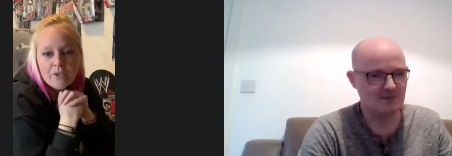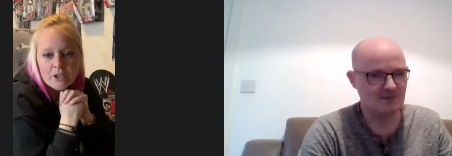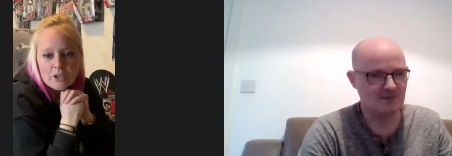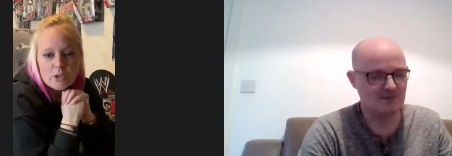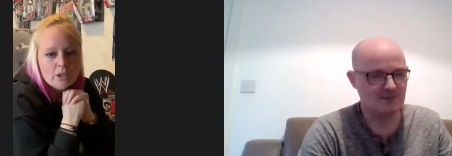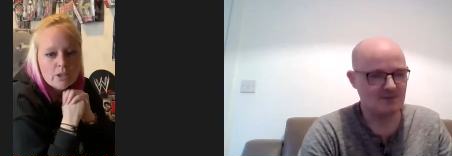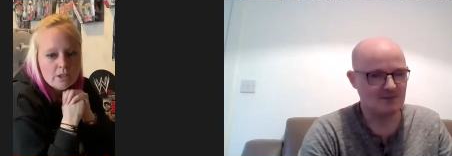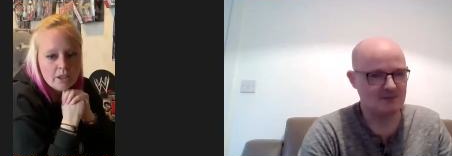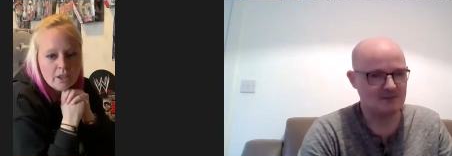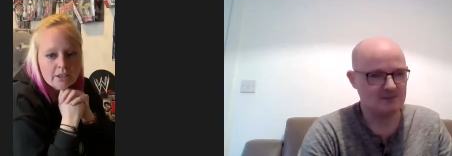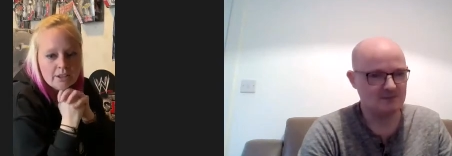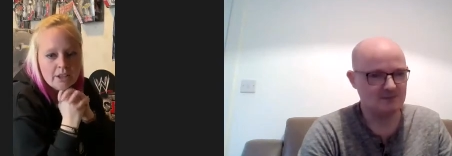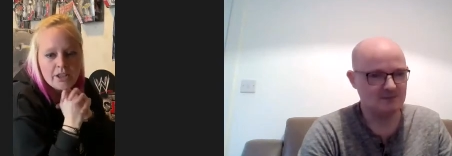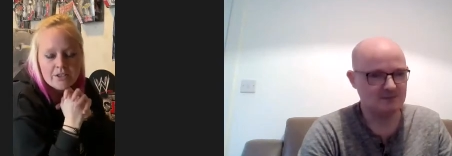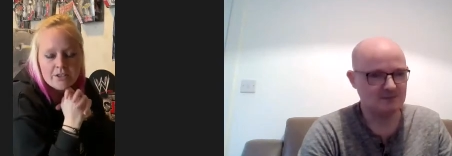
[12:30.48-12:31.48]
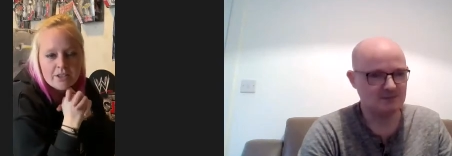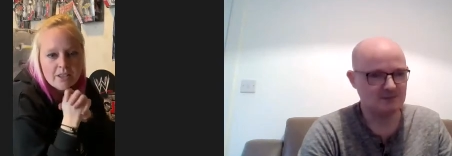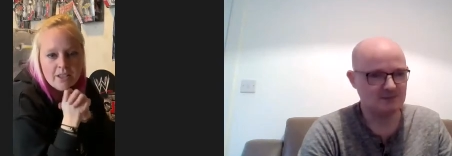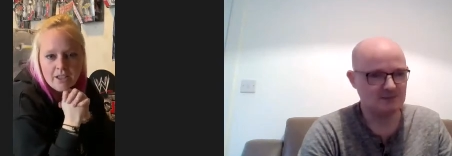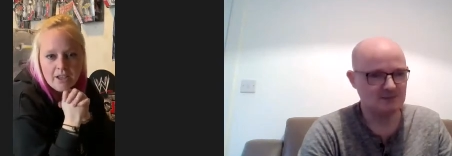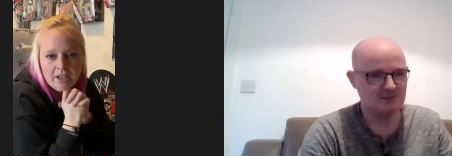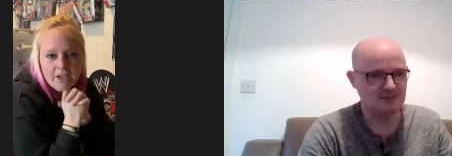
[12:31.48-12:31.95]
Speaker 1: first was diagnosed,
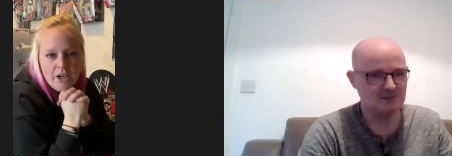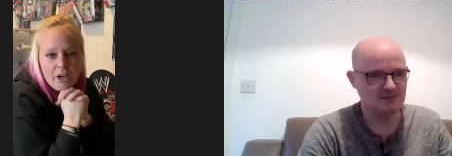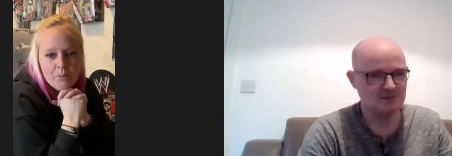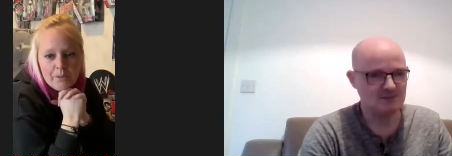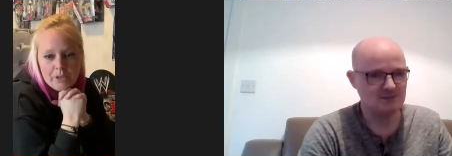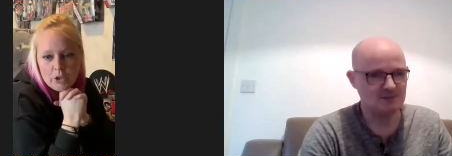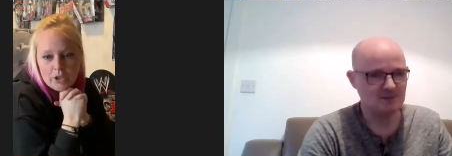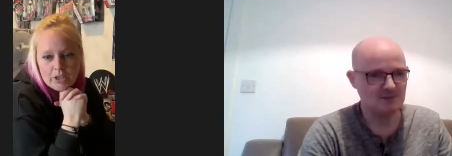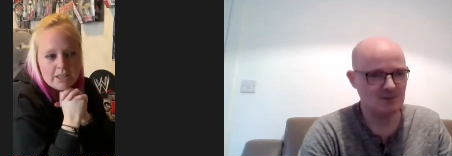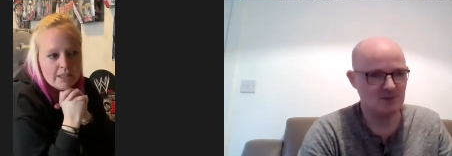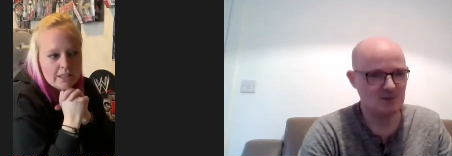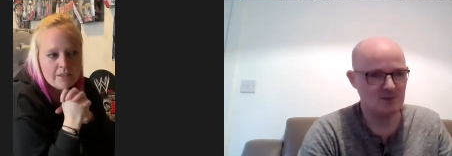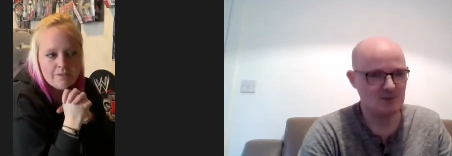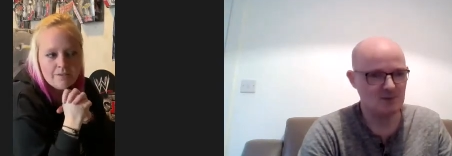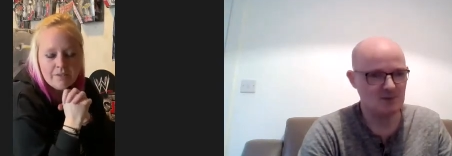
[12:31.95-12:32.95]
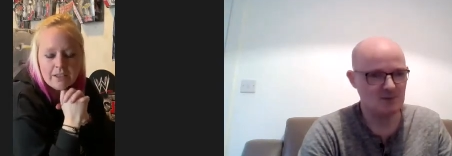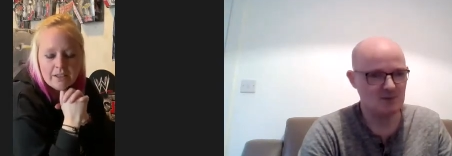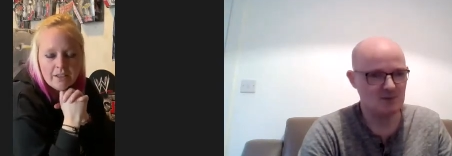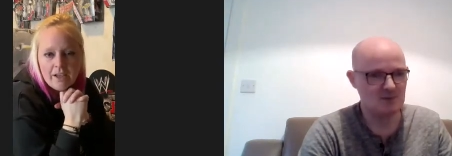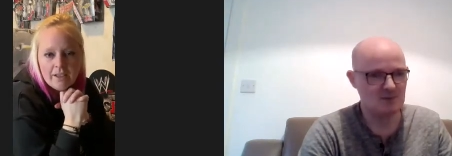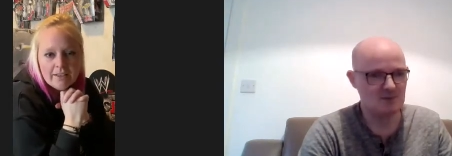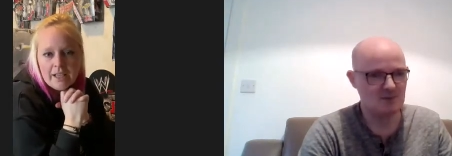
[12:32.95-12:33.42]
I'll be honest, I did think
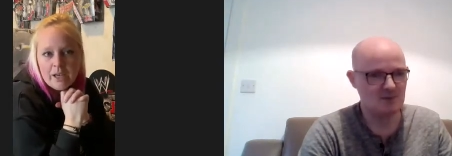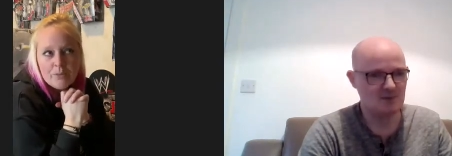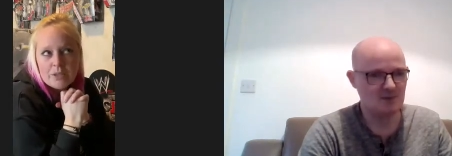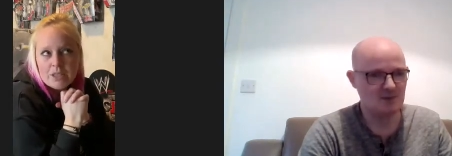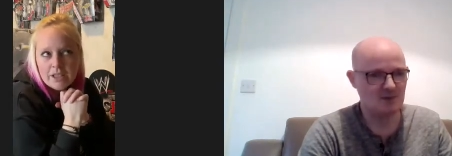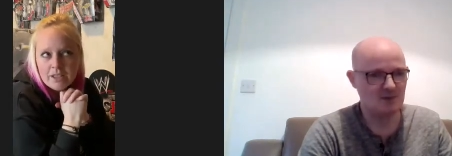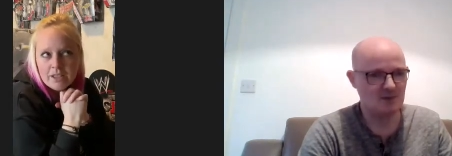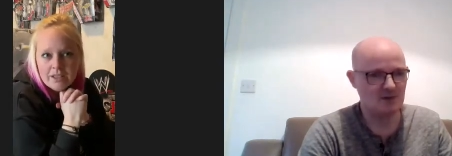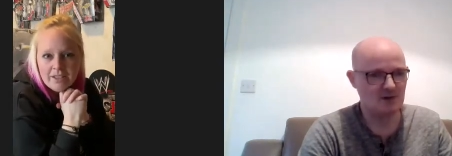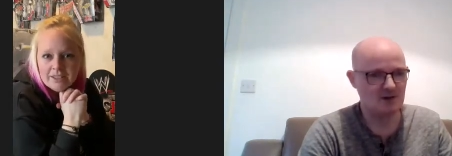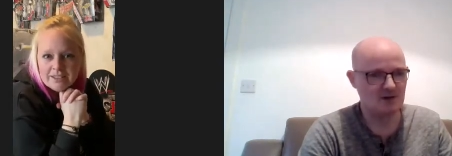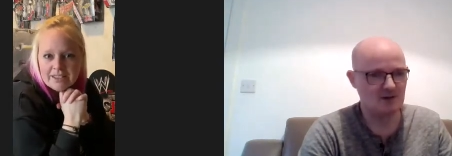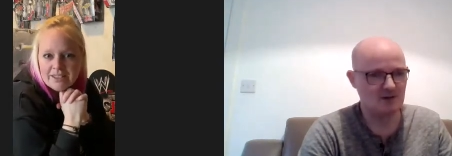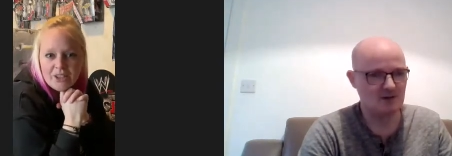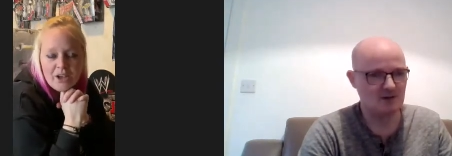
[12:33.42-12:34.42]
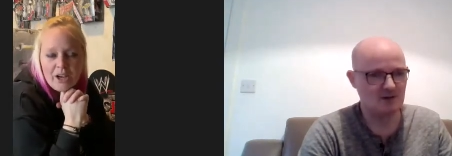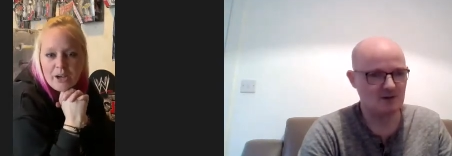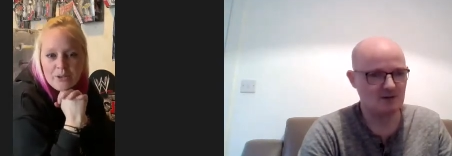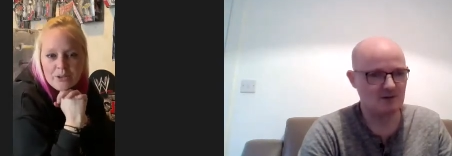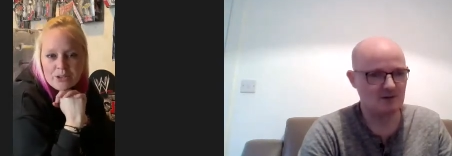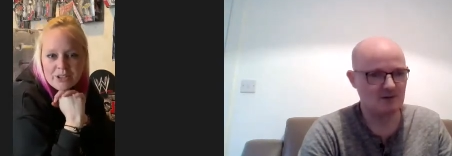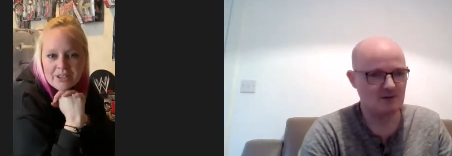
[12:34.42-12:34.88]
like that was it. I didn't know
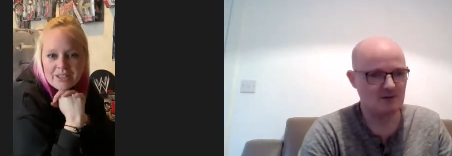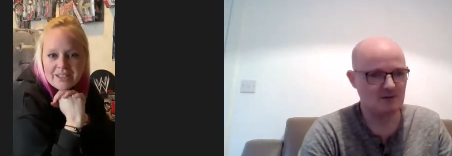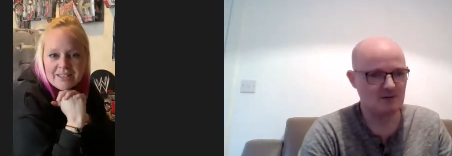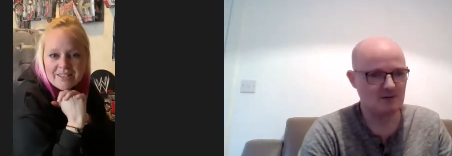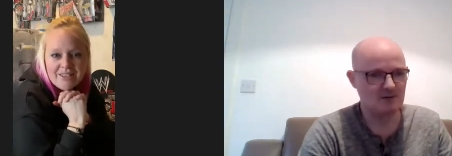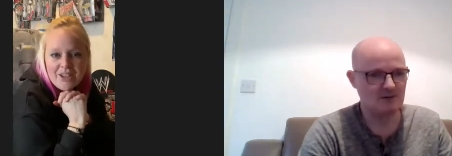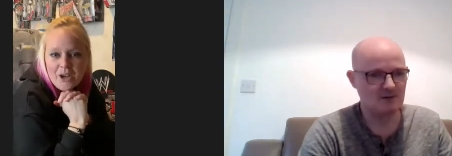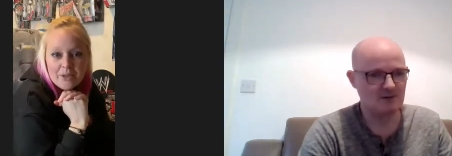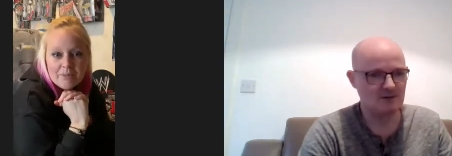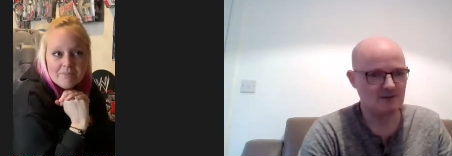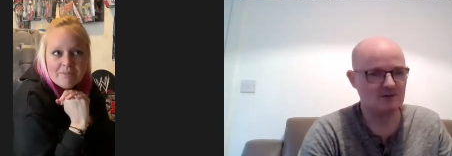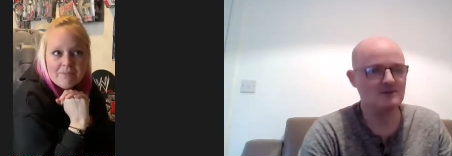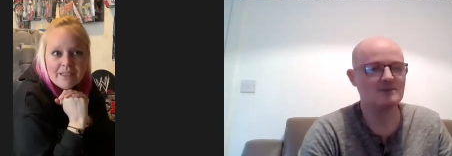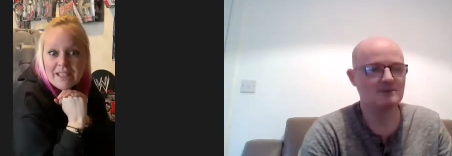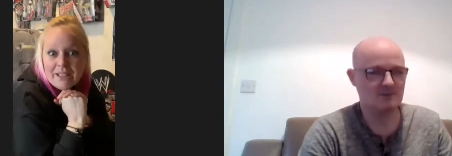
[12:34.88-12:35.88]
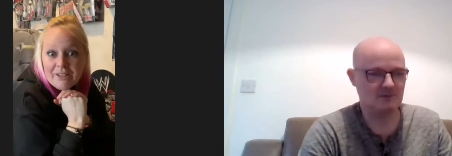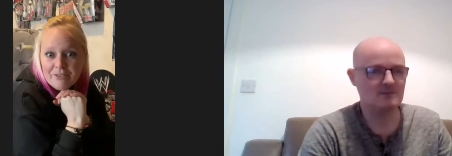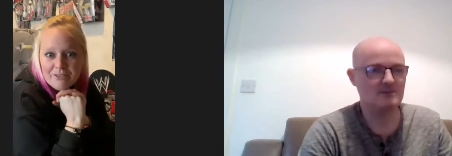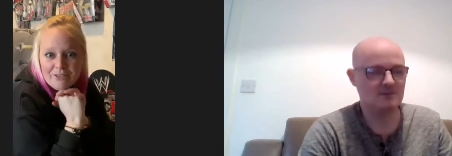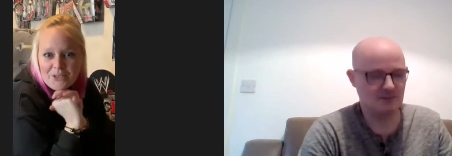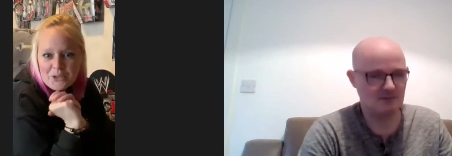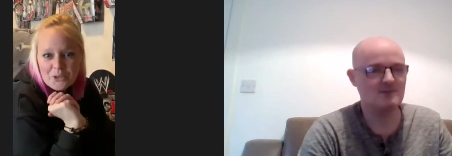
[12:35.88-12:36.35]
how I was going to like live
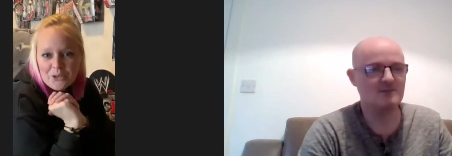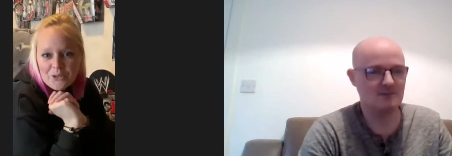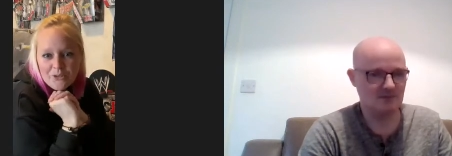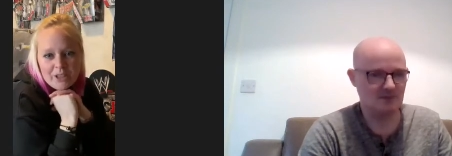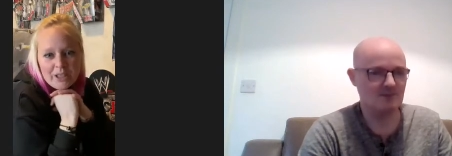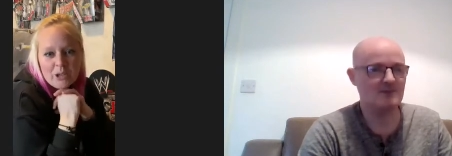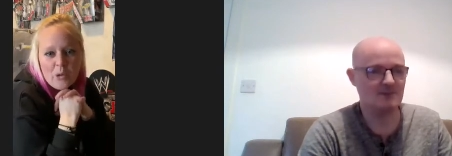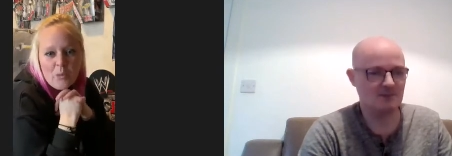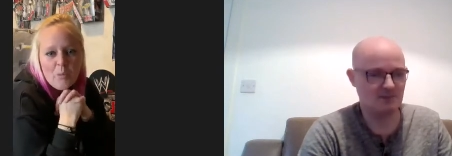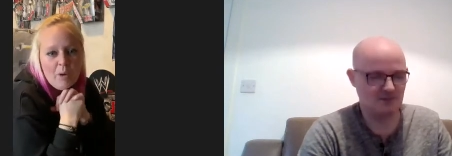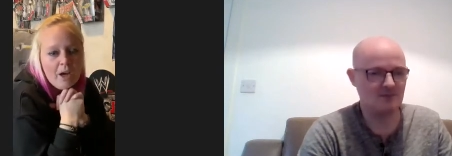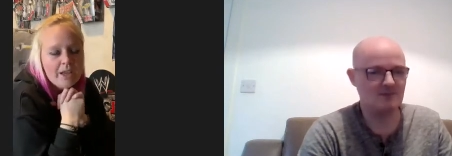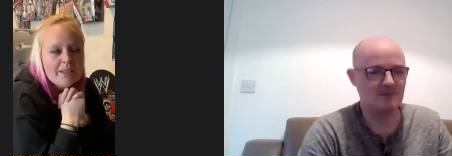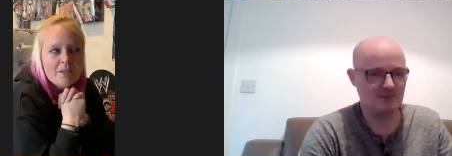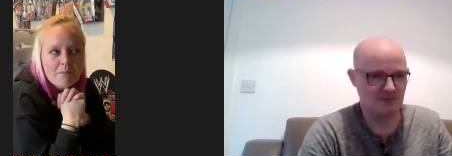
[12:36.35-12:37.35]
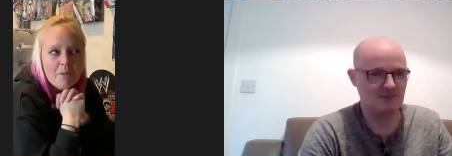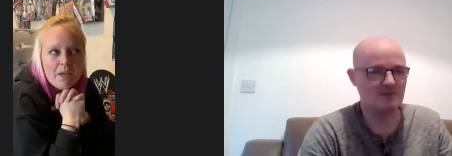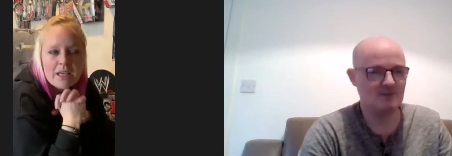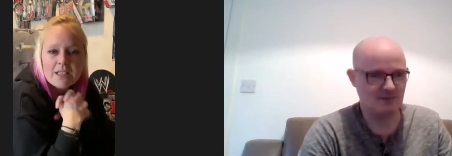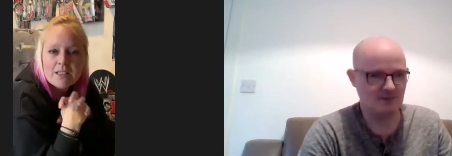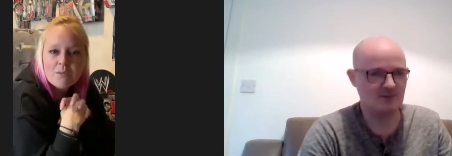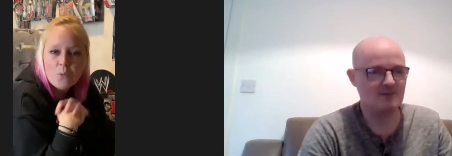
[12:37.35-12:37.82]
sort of thing. But it's
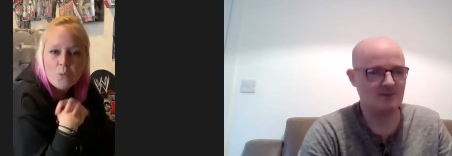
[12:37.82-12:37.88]
amazing